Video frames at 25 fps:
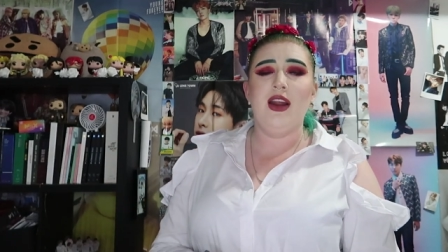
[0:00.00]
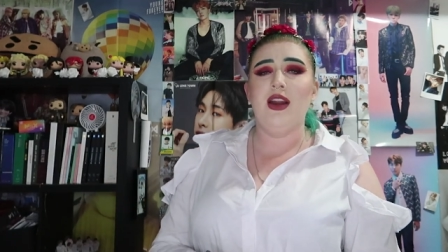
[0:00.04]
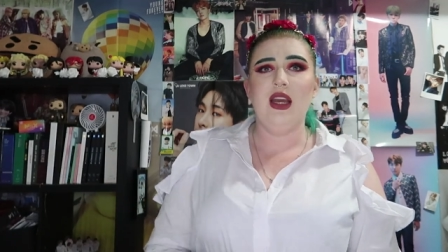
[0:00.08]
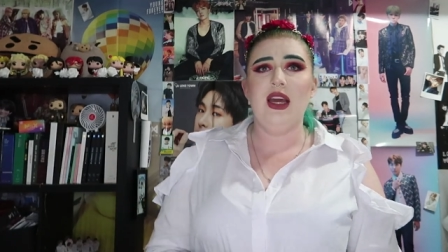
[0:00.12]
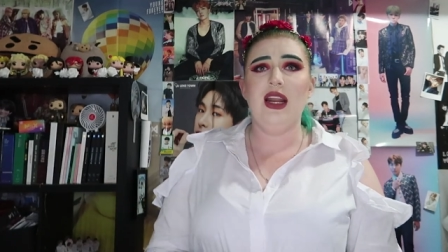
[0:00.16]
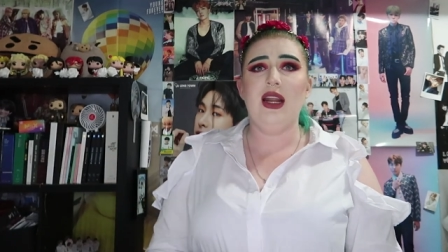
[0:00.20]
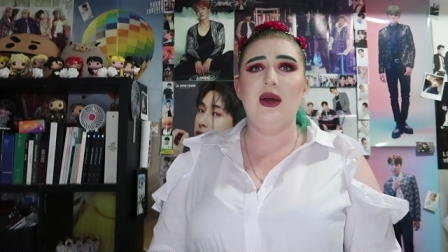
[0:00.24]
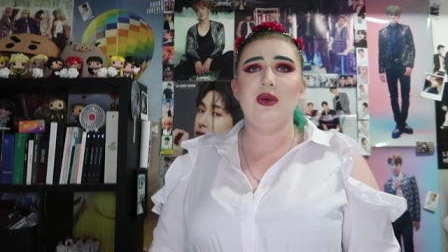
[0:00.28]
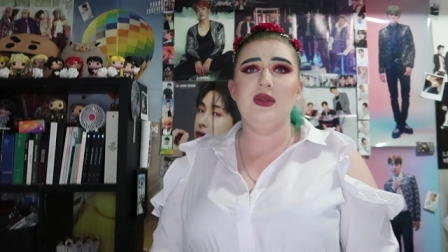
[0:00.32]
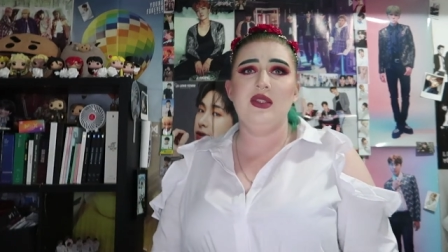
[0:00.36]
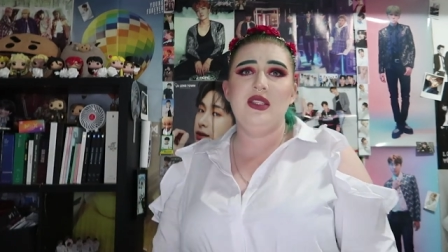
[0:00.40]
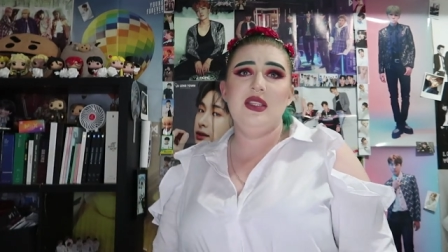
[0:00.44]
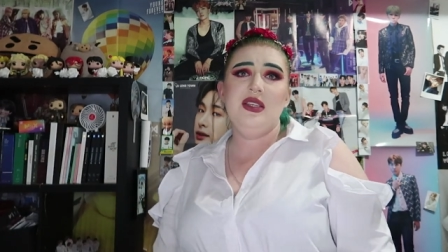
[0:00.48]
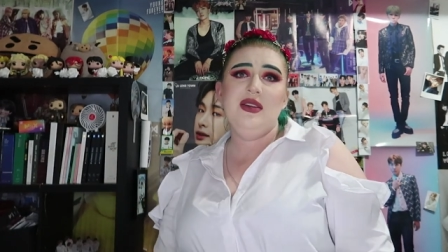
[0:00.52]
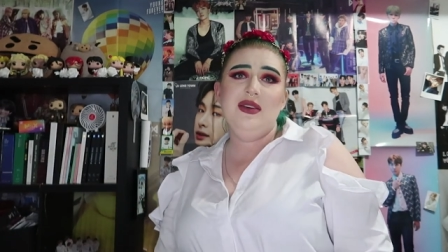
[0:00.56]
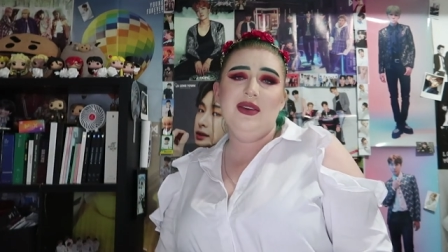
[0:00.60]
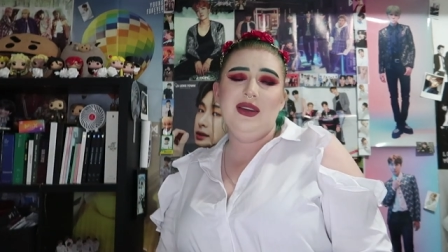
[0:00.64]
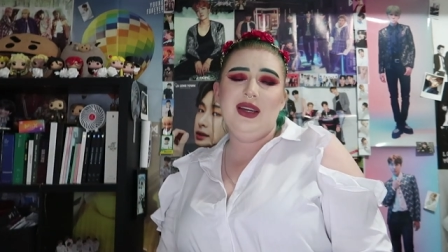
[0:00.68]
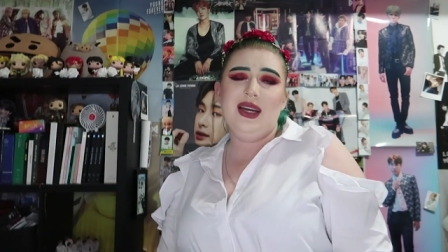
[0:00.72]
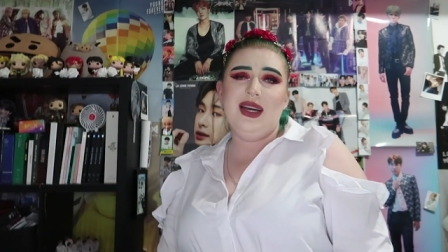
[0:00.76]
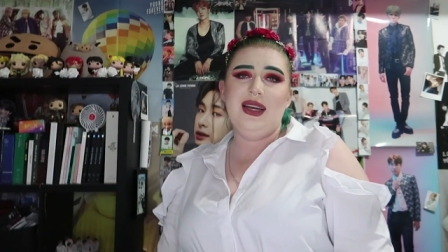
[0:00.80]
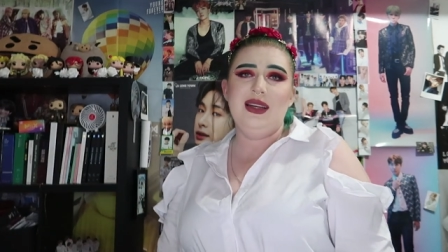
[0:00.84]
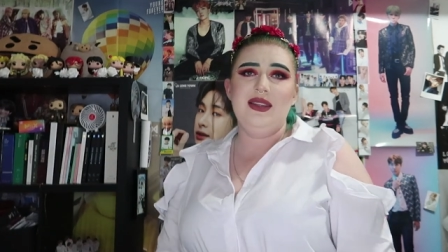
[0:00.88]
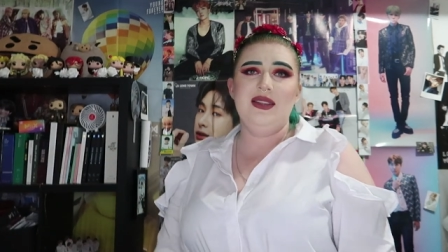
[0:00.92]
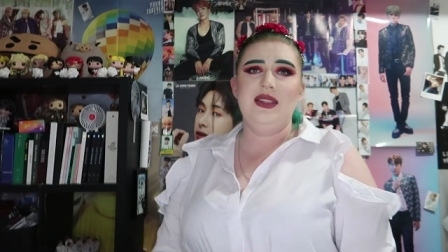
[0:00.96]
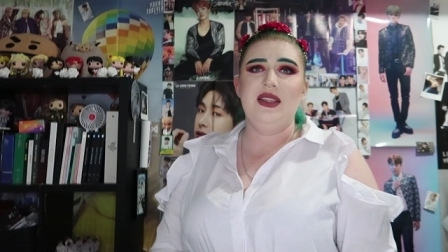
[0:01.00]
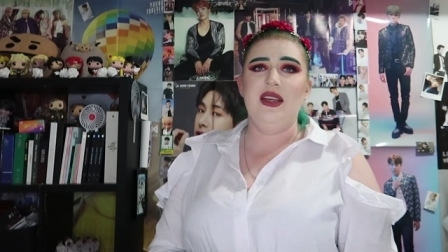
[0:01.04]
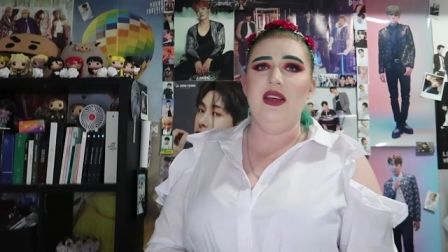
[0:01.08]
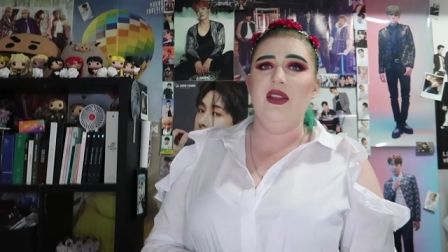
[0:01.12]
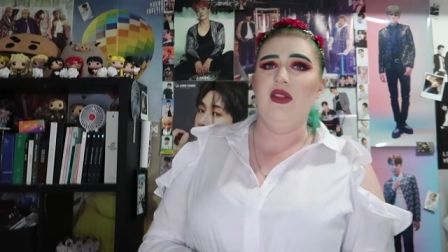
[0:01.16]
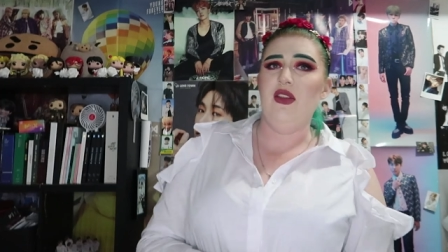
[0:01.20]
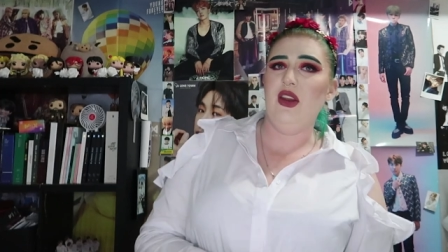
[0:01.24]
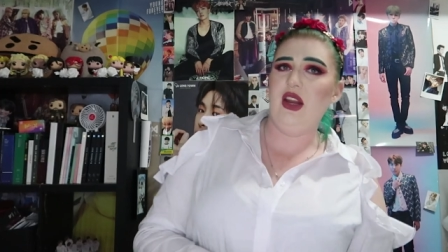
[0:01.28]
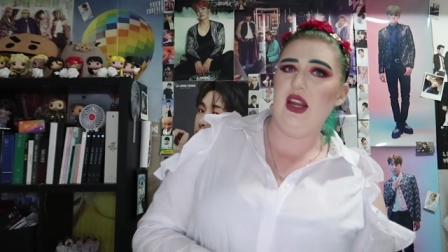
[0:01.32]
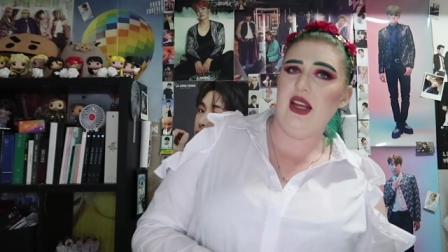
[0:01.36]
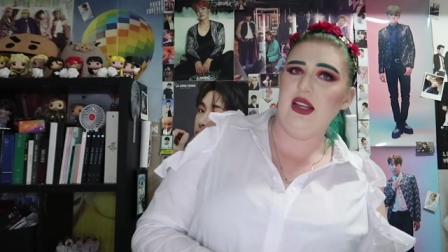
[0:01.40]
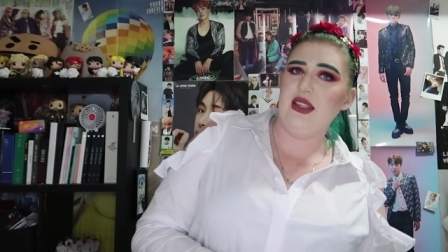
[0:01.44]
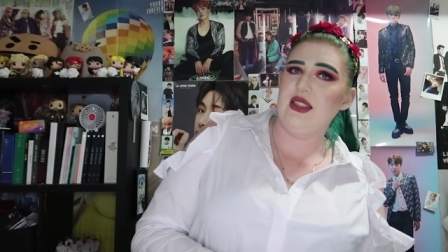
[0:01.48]
And I'll see you guys
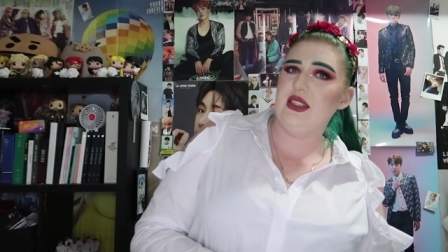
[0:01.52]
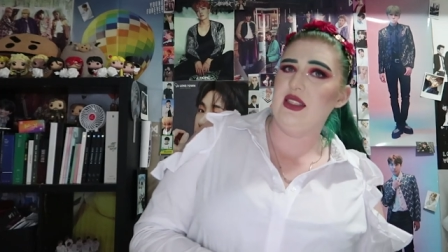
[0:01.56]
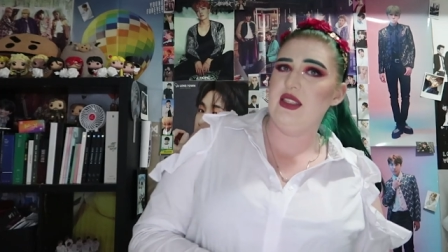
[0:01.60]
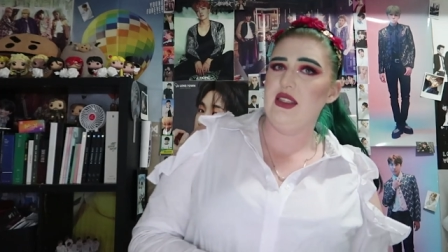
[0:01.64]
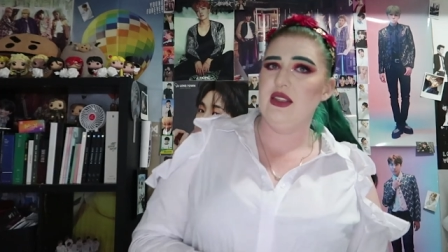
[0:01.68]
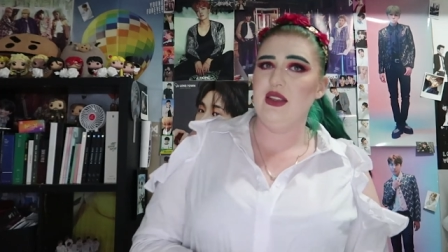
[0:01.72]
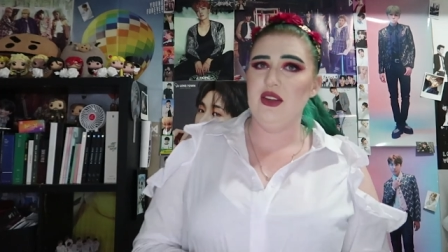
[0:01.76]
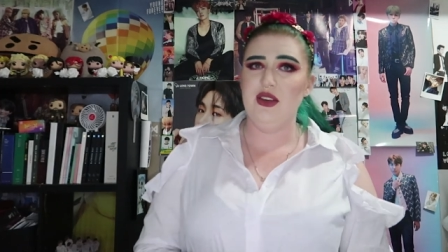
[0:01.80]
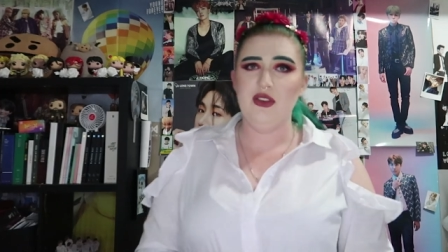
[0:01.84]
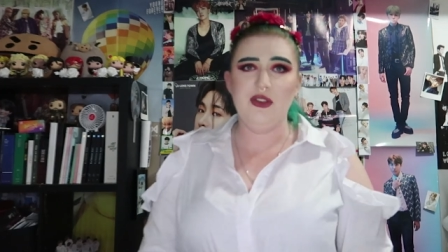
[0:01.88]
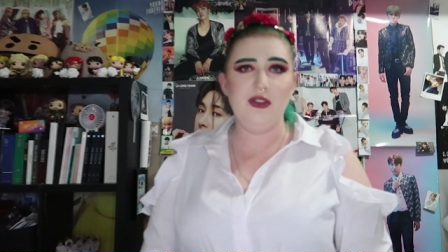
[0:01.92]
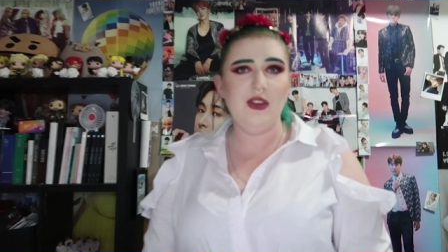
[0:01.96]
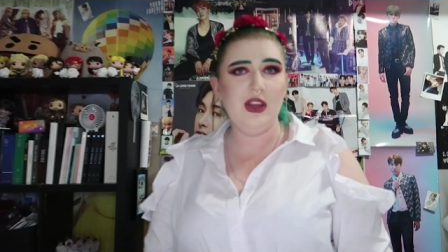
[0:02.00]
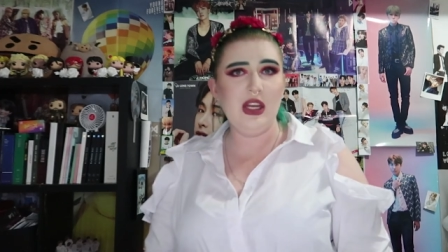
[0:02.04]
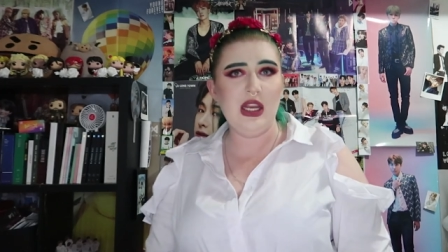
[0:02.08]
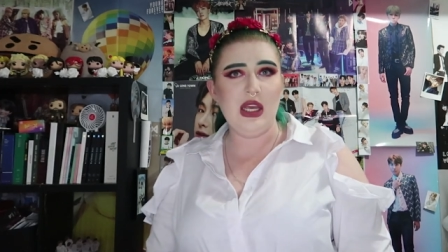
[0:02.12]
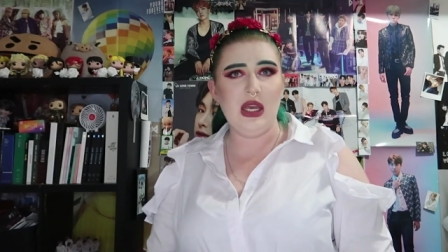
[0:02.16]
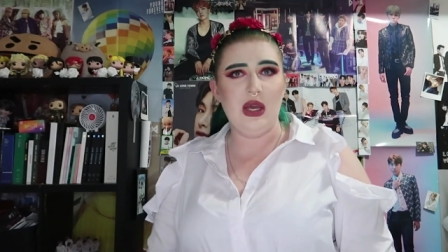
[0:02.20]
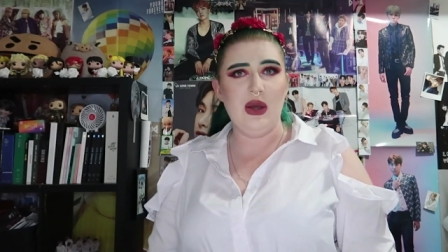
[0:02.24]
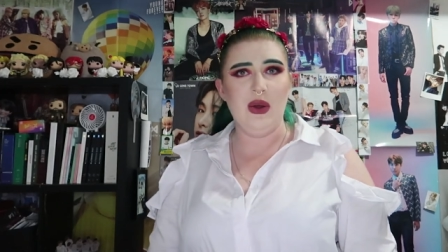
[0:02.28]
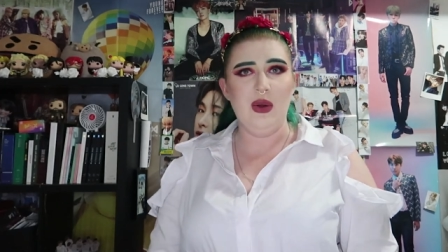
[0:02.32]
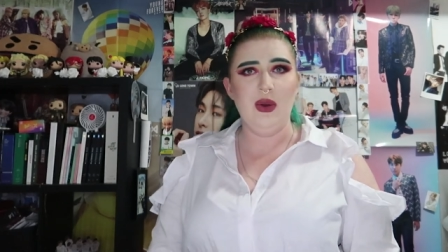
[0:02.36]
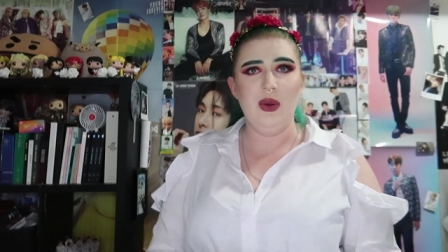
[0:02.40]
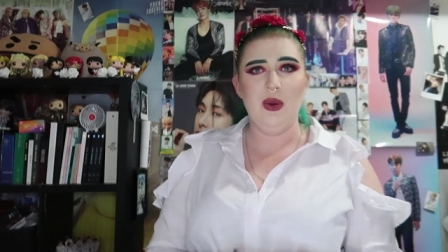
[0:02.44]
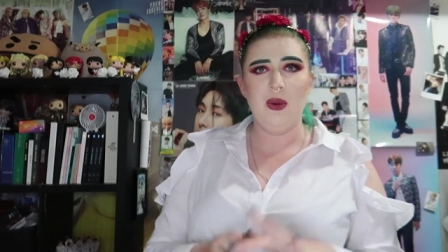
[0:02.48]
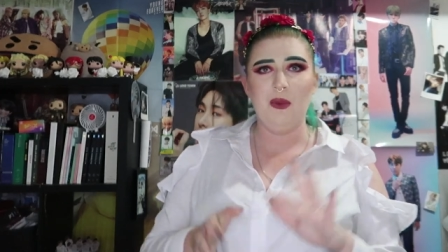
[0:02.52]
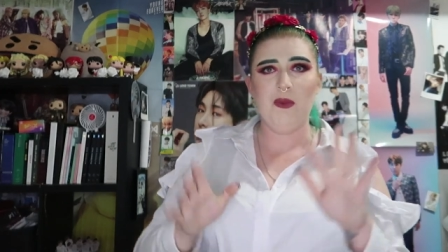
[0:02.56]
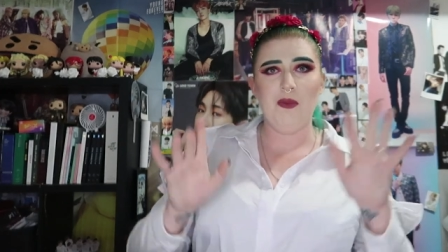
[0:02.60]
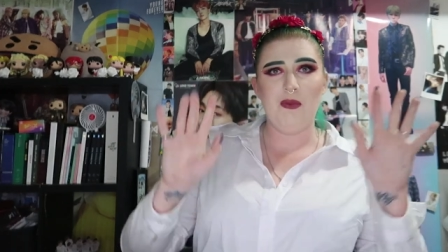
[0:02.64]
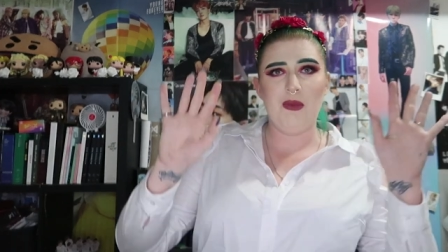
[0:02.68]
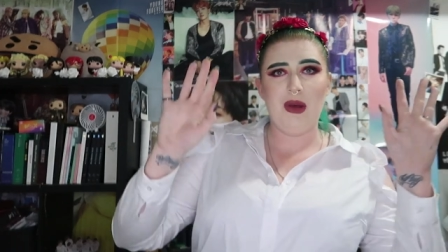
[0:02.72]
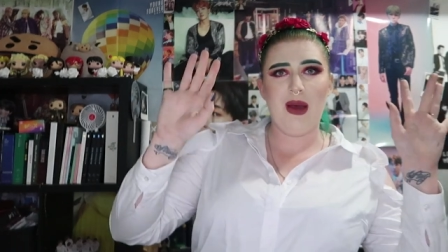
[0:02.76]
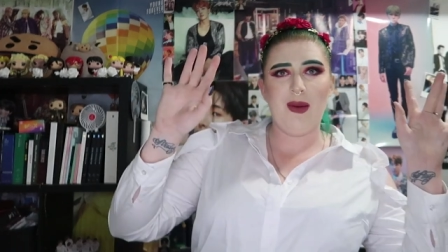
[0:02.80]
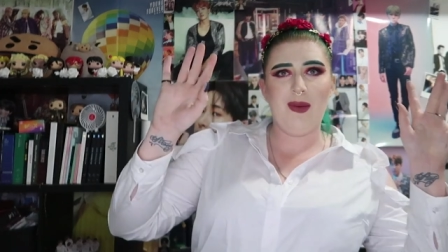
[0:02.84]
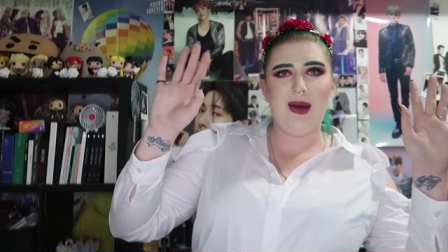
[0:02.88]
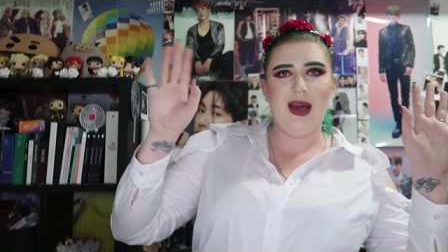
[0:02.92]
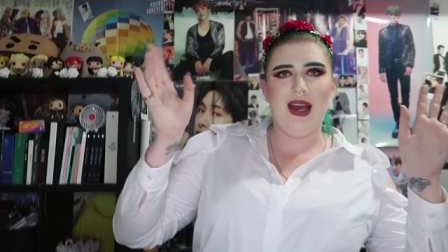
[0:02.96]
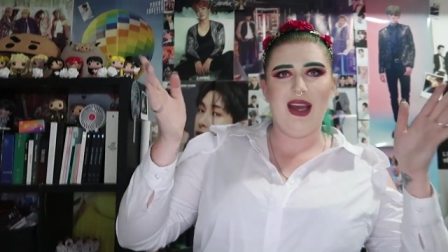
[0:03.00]
in the next video.
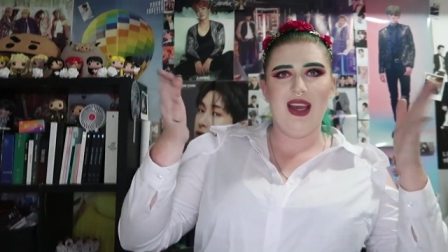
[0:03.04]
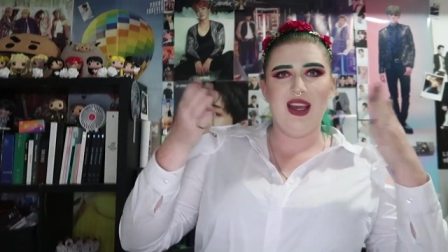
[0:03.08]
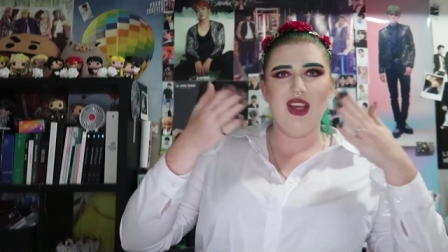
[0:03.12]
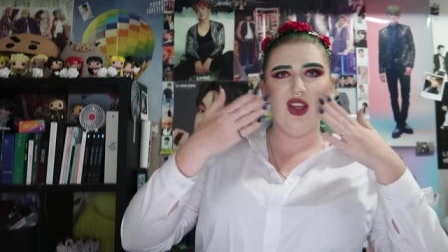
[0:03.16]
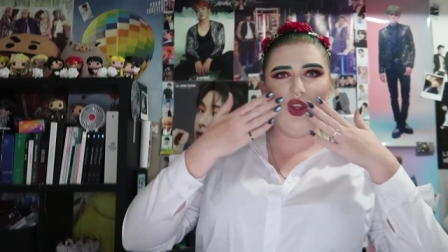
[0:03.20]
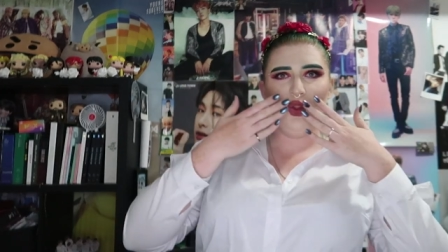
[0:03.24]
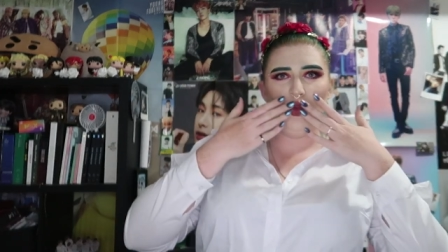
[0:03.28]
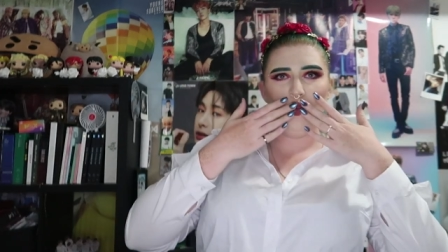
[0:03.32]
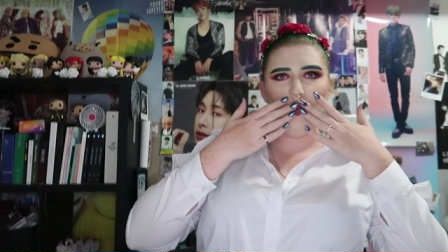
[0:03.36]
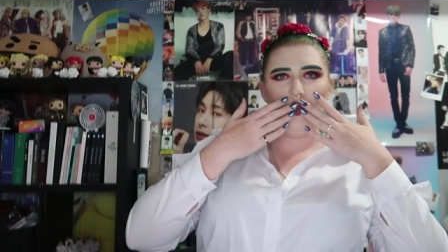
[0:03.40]
Bye bye.